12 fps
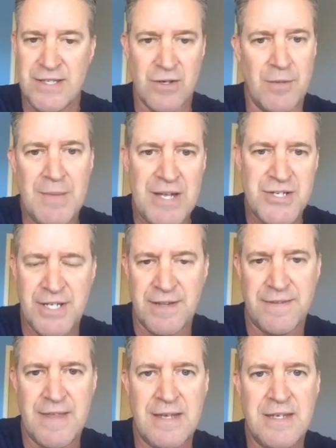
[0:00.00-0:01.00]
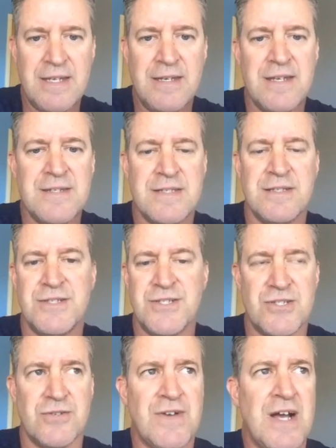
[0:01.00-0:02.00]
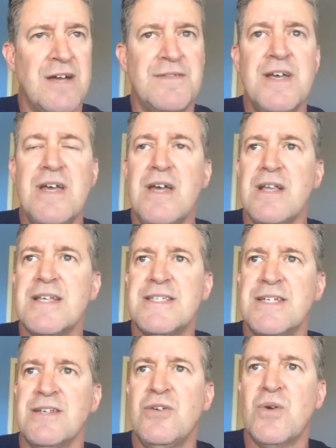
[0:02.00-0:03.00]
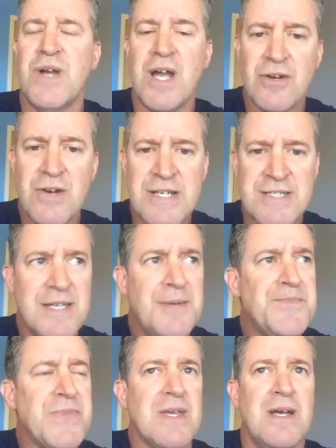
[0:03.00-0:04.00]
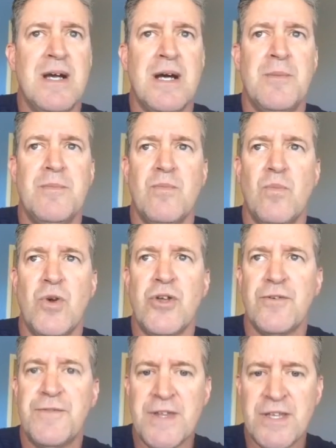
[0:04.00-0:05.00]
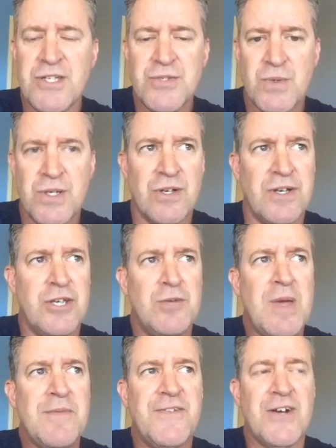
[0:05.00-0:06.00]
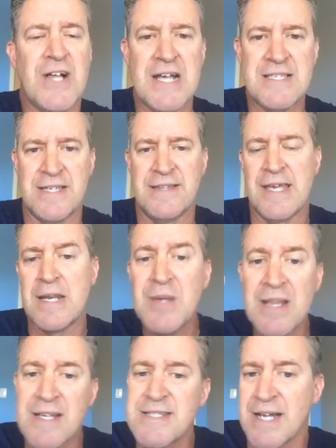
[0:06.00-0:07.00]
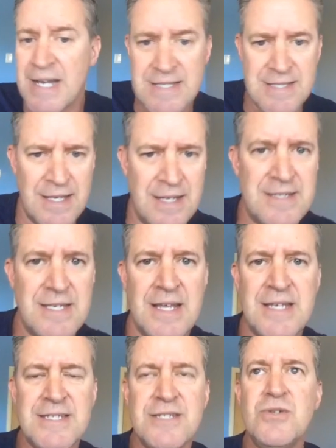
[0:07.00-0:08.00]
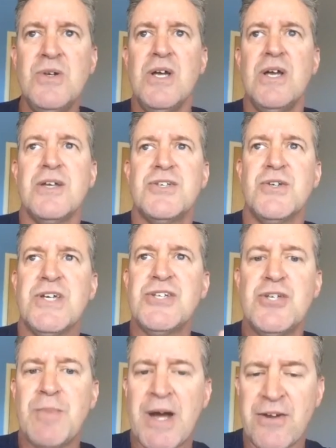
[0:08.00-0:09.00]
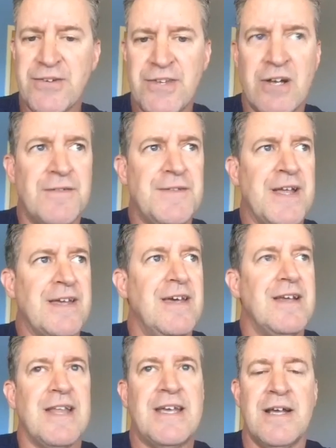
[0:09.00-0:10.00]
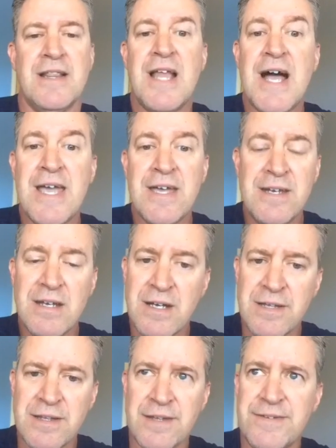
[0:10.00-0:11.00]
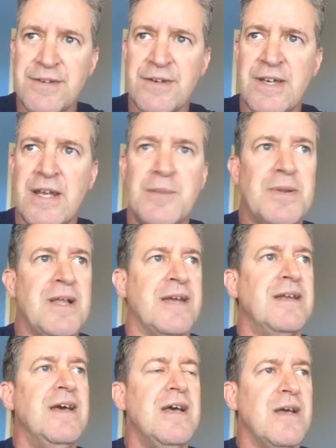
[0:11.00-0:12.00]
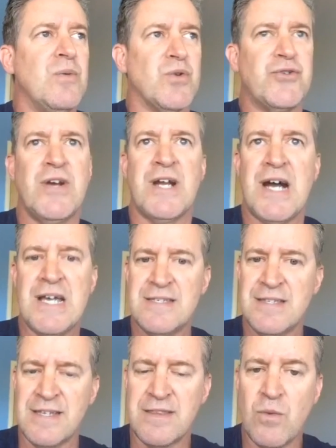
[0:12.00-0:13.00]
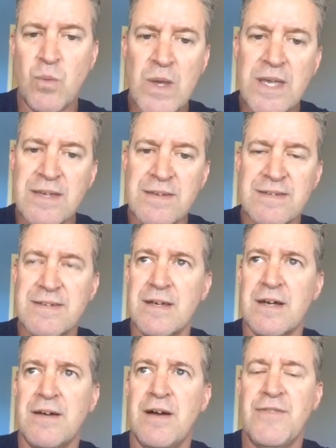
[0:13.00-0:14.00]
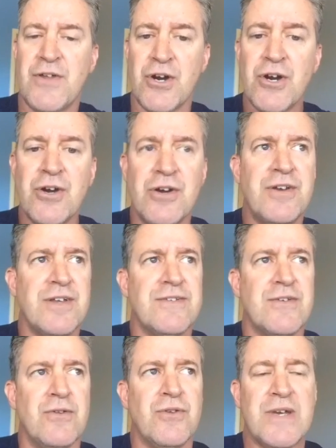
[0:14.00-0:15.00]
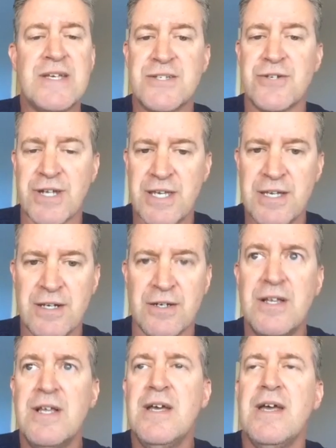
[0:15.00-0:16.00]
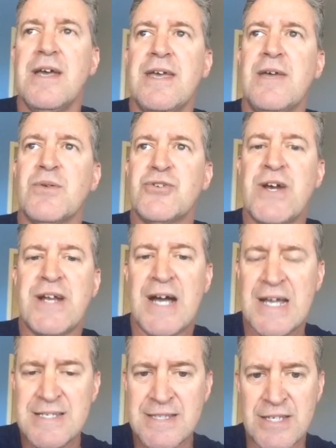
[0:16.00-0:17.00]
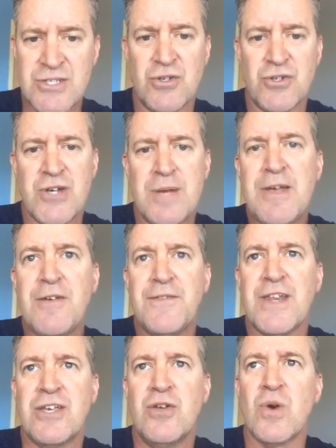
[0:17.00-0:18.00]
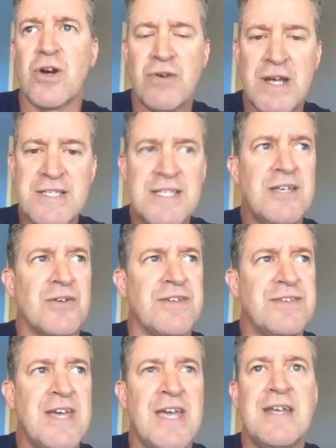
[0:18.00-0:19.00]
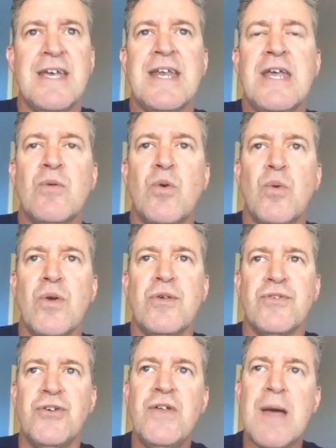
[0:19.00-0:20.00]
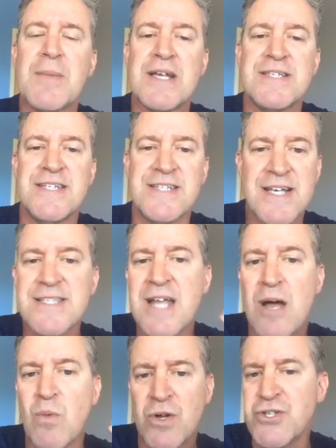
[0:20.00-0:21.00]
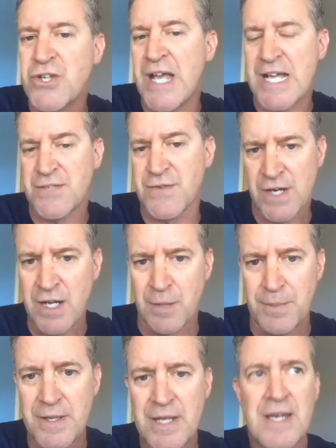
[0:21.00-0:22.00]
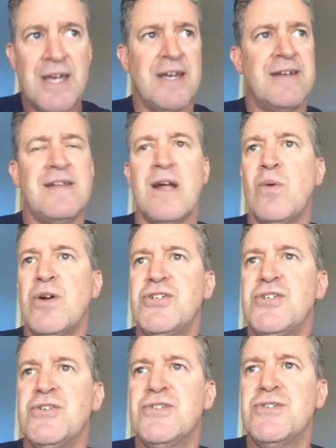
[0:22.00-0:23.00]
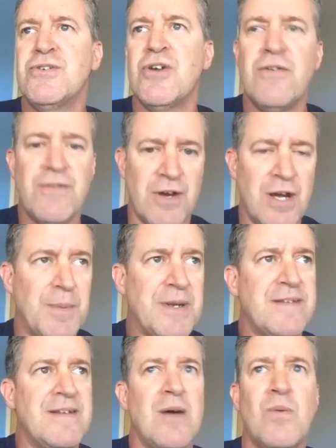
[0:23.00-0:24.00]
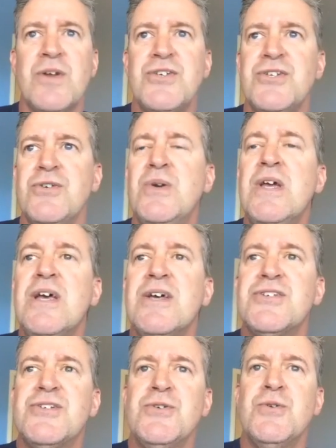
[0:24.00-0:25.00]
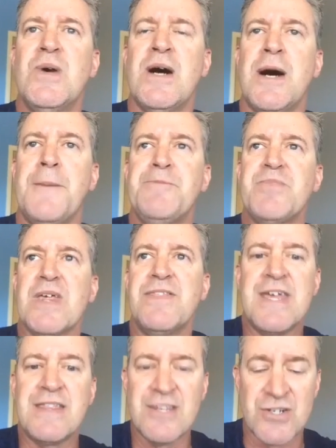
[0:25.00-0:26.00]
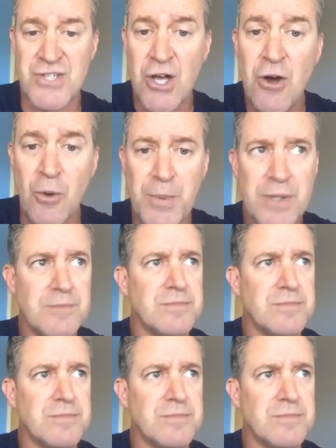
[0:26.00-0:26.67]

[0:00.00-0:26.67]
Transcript: You're imagining that they need insulin to survive. Listen, you are not crazy. What you're feeling is real, and you may feel isolated. The enemy likes to isolate us. He likes to get you by yourself, like a lion on the Serengeti plain. He will try to isolate the weakest of the herd so they're easier to kill. He will try to isolate you. He'll try to make you feel like you are crazy, you're insane, and he'll do that because he does not want you to ask for help. He does not want you to go for help. He does not want you to think there's hope.